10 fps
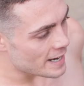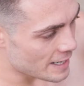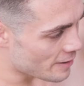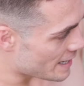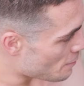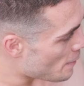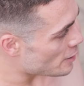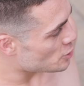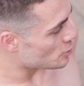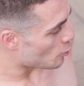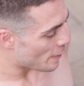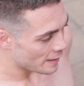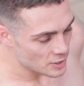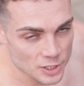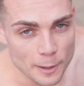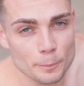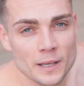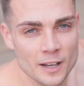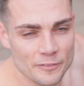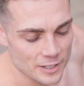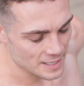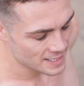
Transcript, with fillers: really, really emotional about this jump. I've only